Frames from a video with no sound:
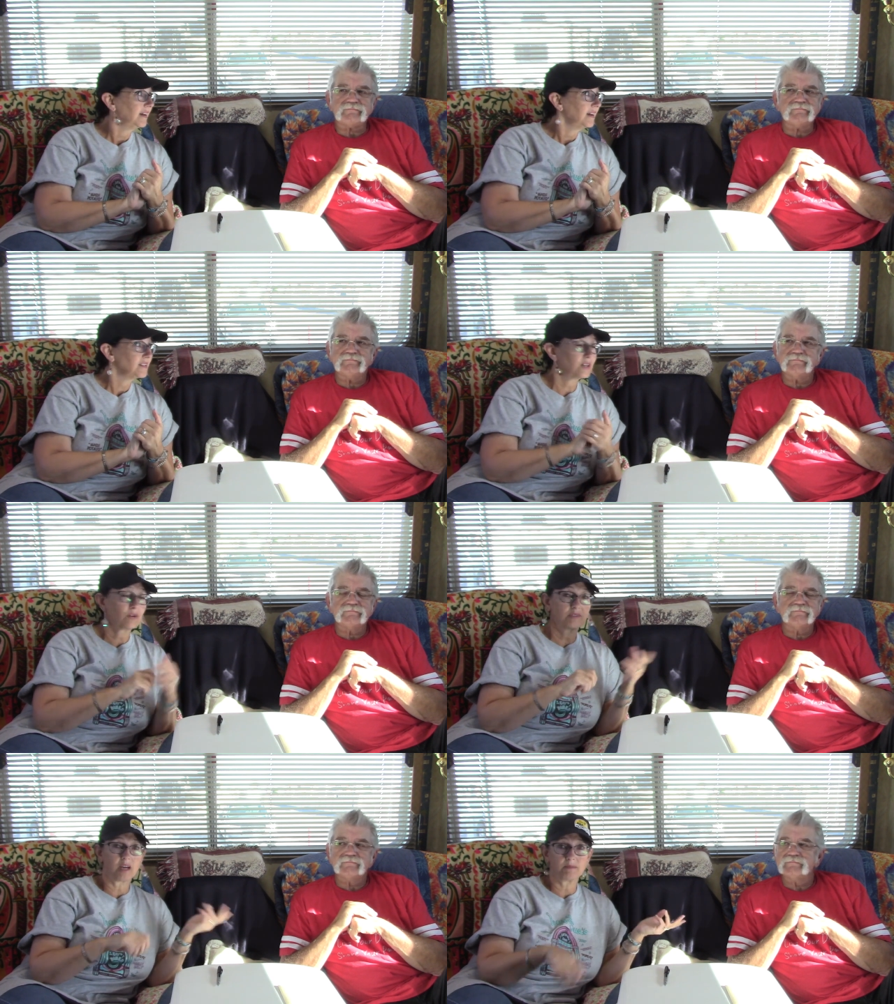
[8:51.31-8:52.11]
Speaker 1: So
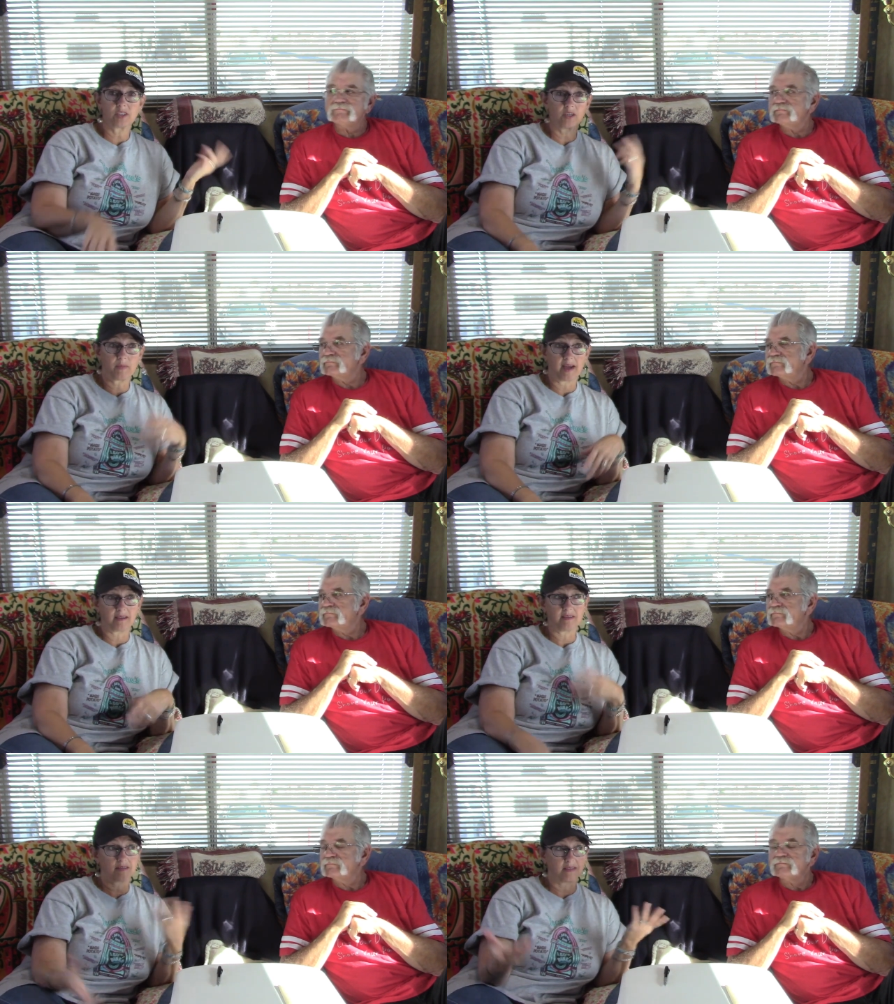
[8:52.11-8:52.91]
Tom took it back.
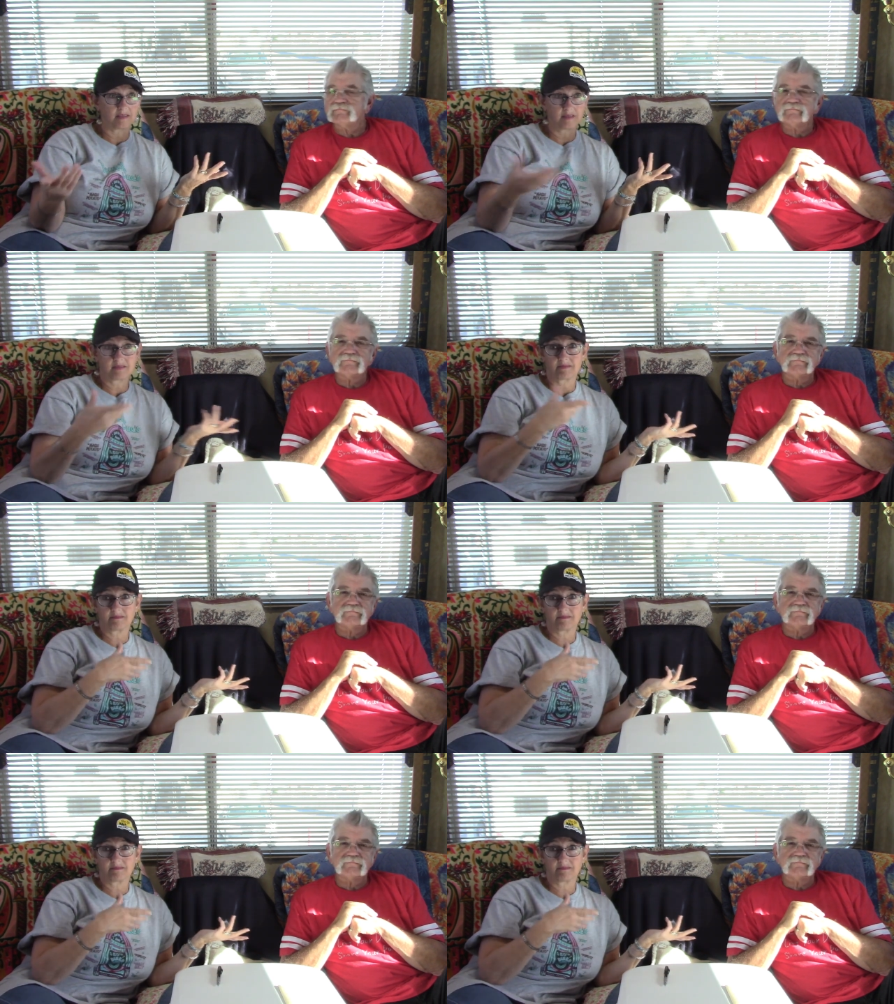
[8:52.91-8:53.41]
He says,